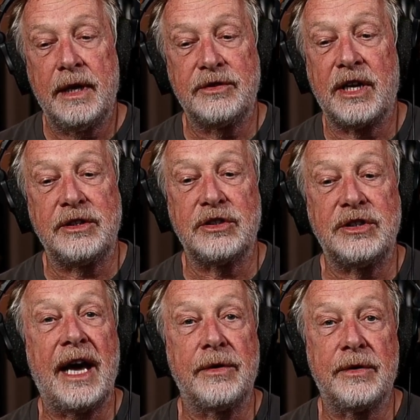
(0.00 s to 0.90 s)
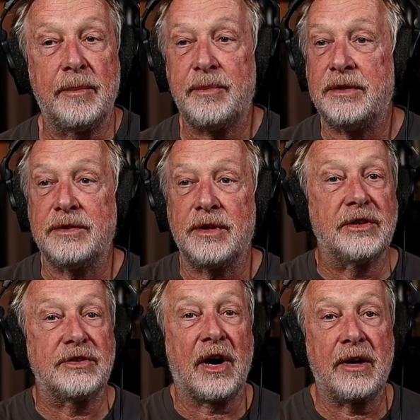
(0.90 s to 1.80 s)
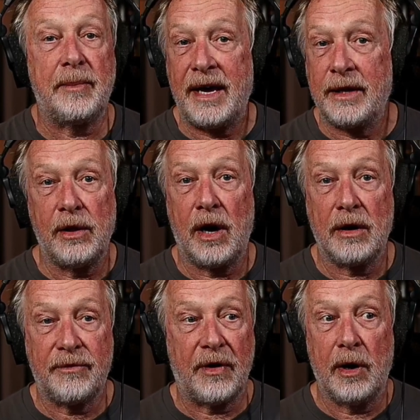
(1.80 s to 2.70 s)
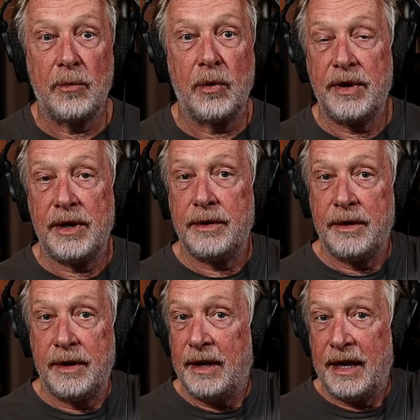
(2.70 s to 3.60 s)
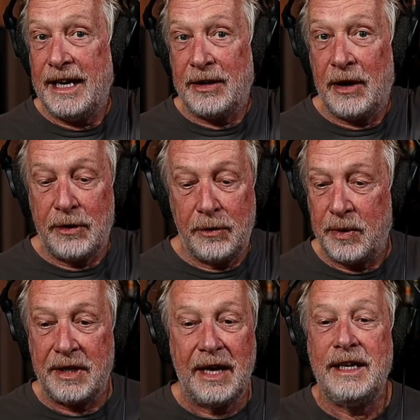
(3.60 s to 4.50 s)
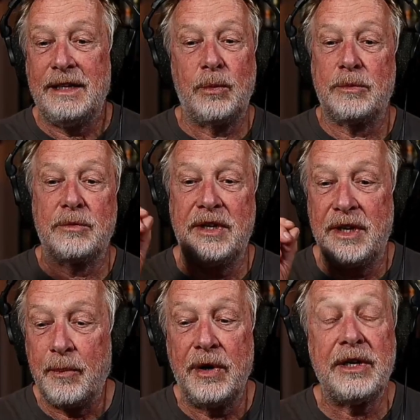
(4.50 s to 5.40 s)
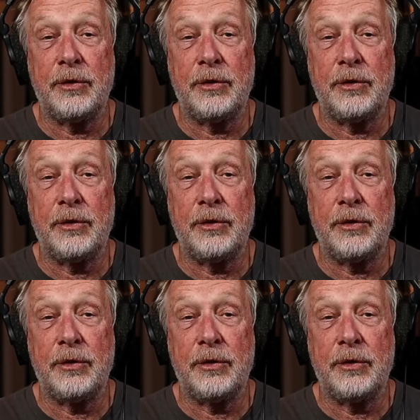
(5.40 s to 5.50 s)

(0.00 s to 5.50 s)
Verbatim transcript: It's not just gathered up in the Sodom analog farm or the 800 with you know, the numbering.